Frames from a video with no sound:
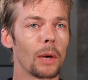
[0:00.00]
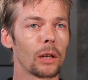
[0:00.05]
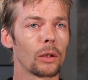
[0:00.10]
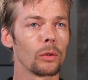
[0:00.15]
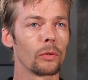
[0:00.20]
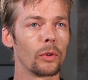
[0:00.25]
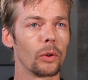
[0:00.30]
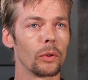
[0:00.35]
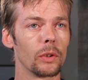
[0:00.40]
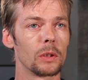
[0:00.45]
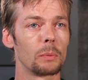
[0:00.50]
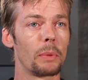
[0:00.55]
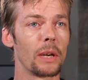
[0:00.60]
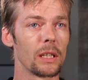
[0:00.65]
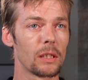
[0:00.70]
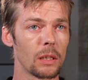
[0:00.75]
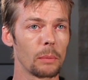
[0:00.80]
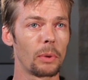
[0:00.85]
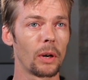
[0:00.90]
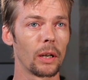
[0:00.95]
microphone is
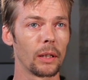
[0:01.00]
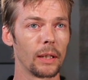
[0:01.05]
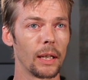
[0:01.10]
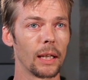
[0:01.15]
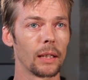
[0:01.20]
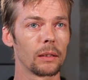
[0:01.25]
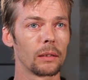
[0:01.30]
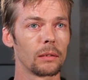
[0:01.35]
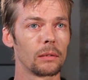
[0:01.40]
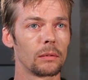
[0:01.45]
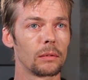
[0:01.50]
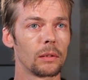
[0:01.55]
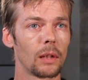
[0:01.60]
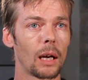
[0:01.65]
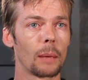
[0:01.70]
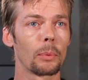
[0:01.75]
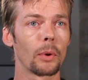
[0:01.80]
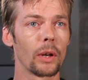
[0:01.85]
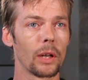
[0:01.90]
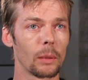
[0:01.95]
based upon that
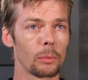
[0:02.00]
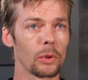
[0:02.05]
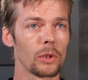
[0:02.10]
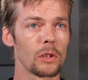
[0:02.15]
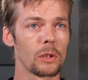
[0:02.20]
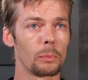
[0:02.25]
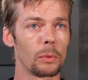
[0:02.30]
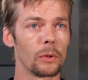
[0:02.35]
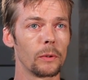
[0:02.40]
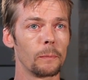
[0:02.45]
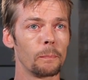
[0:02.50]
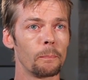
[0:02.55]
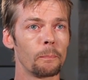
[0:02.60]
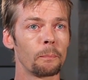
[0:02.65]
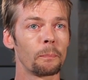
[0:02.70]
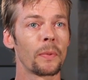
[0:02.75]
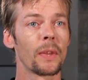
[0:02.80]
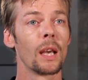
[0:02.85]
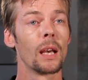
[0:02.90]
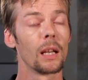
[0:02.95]
operating principle.
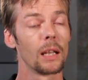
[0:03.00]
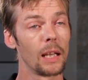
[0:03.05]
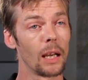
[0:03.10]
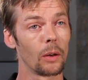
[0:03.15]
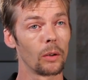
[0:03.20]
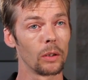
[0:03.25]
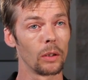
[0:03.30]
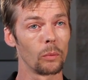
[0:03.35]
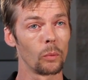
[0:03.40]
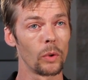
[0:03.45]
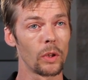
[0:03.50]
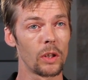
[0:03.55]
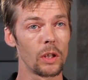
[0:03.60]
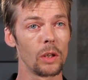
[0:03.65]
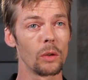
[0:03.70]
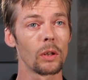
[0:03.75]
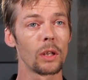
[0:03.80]
Now, in, with the